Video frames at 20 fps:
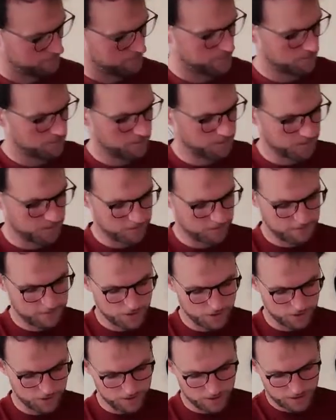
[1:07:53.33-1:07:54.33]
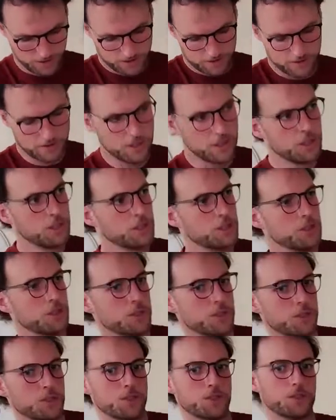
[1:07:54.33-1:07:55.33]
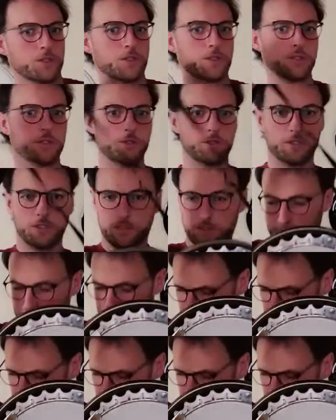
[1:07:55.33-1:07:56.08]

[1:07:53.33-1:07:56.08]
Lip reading: Probably do dirty old town.